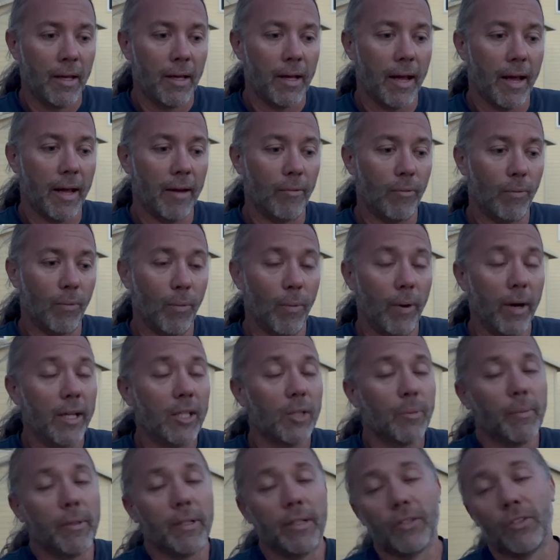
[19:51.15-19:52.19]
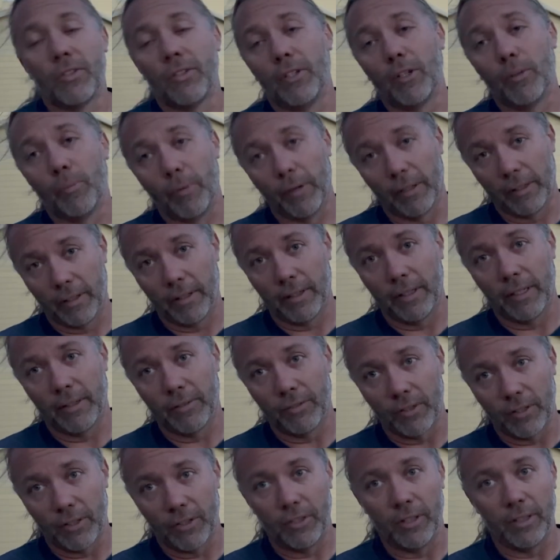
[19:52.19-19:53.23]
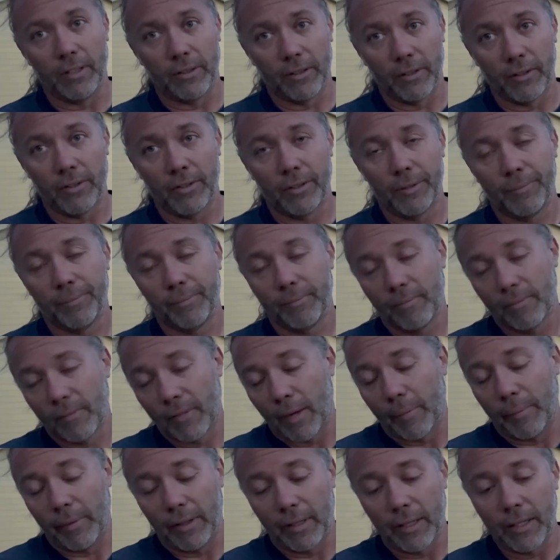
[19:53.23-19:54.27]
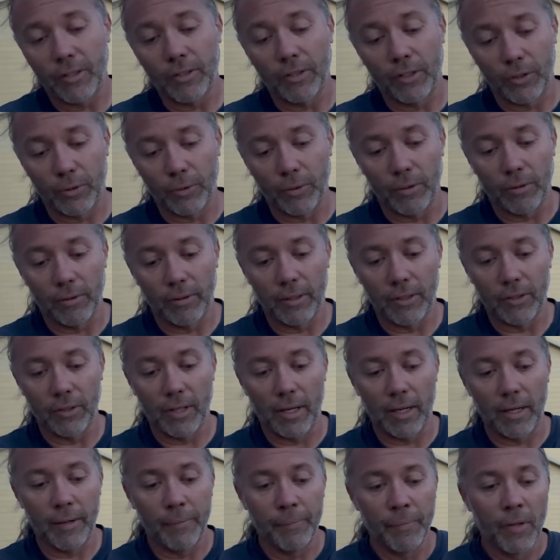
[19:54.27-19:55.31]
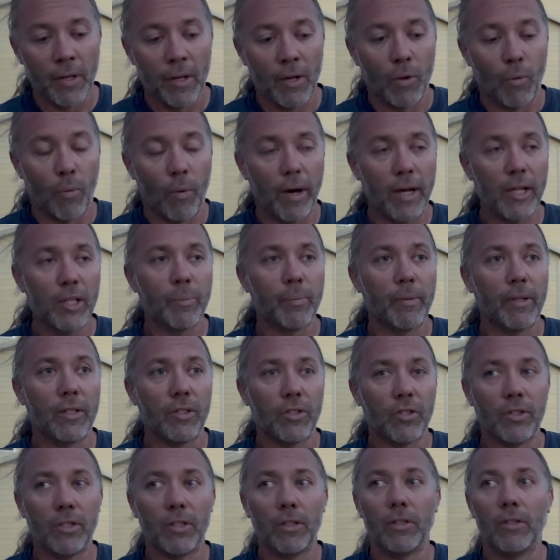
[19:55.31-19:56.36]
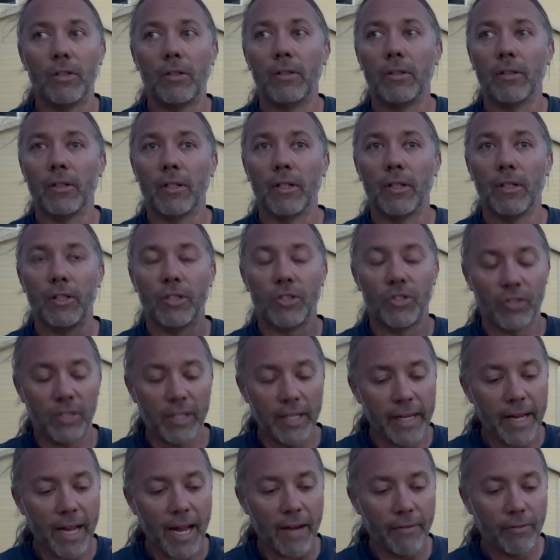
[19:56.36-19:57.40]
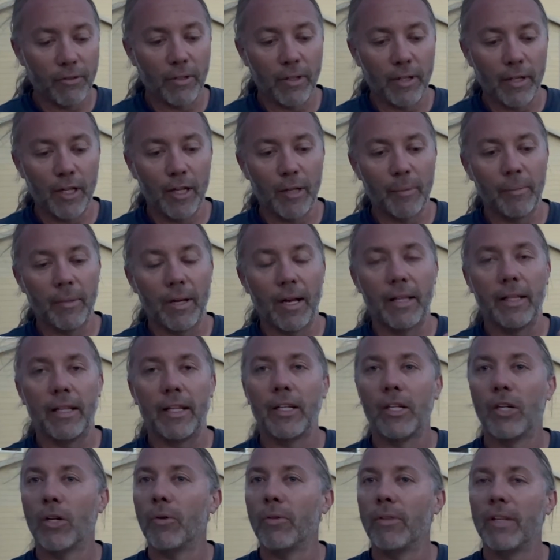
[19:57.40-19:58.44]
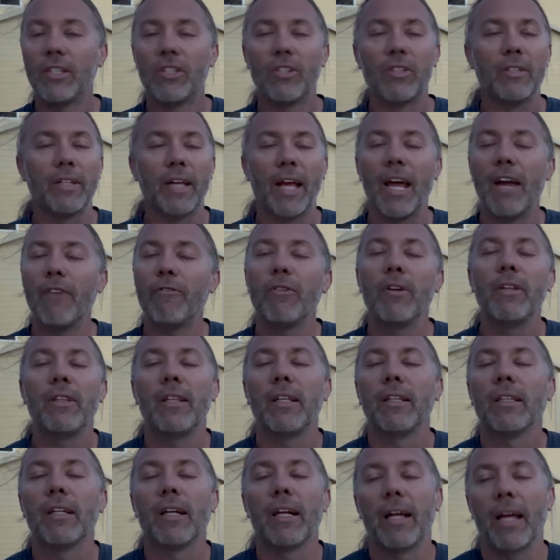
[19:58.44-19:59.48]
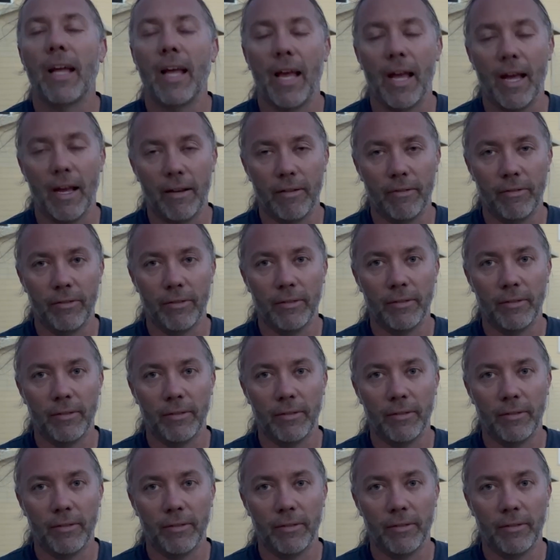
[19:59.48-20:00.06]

and wise men still bring their gifts to Jesus. I mean, that's the truth, is that wise men still seek after him and they go, This is everything that I have.